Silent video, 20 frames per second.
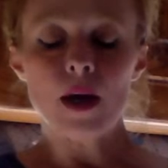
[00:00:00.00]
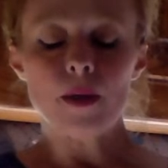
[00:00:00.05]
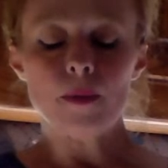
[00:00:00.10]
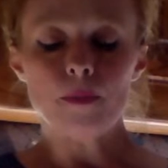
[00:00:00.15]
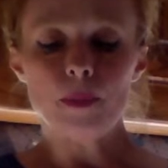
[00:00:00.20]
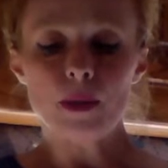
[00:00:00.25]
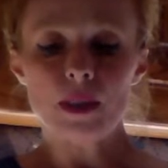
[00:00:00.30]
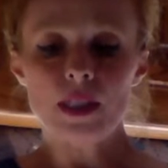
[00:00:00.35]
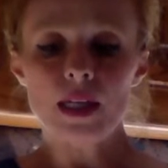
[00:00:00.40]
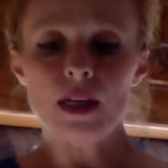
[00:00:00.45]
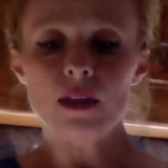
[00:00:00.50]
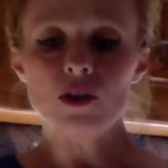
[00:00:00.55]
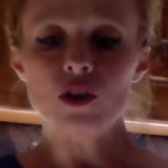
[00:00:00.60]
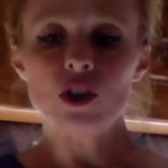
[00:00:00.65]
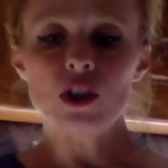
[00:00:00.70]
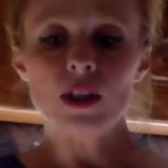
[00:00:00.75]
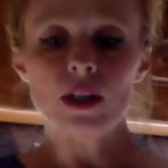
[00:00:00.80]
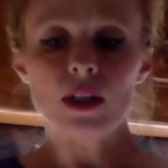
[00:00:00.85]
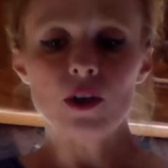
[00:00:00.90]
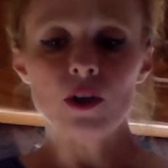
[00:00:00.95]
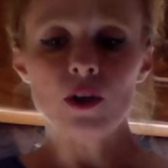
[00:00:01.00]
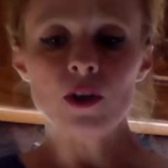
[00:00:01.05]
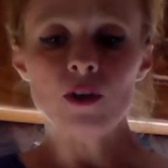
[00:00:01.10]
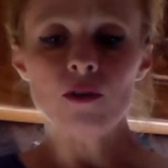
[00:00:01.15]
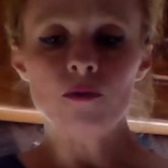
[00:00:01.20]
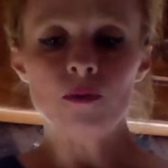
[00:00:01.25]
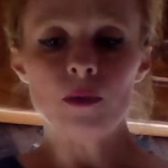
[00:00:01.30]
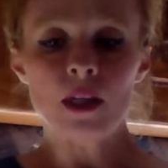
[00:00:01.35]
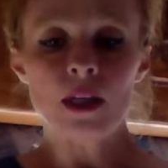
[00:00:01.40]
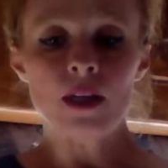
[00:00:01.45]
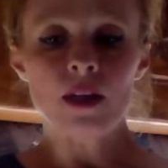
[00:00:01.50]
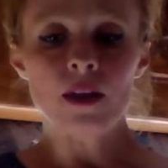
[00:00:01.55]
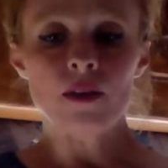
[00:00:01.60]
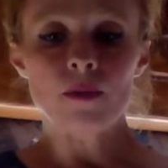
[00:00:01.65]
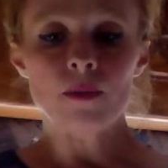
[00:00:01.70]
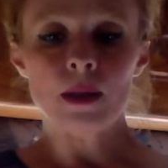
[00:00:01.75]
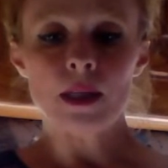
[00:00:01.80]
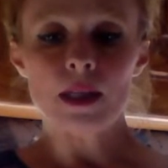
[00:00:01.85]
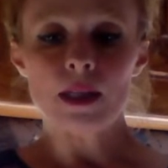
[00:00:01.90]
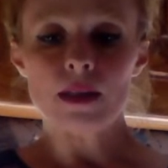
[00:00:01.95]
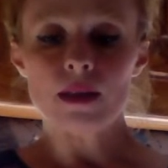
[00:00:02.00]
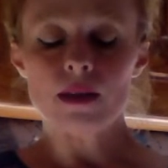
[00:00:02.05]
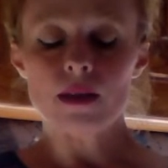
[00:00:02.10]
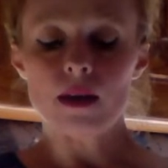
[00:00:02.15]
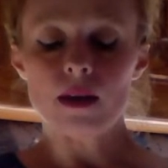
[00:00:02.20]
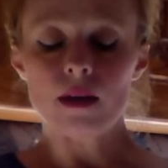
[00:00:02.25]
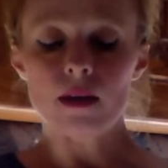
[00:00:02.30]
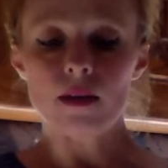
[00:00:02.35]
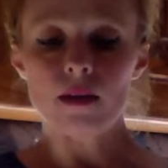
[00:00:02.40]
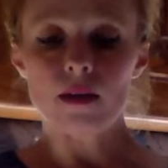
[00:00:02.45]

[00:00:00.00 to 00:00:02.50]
Potentially, it could have been another place that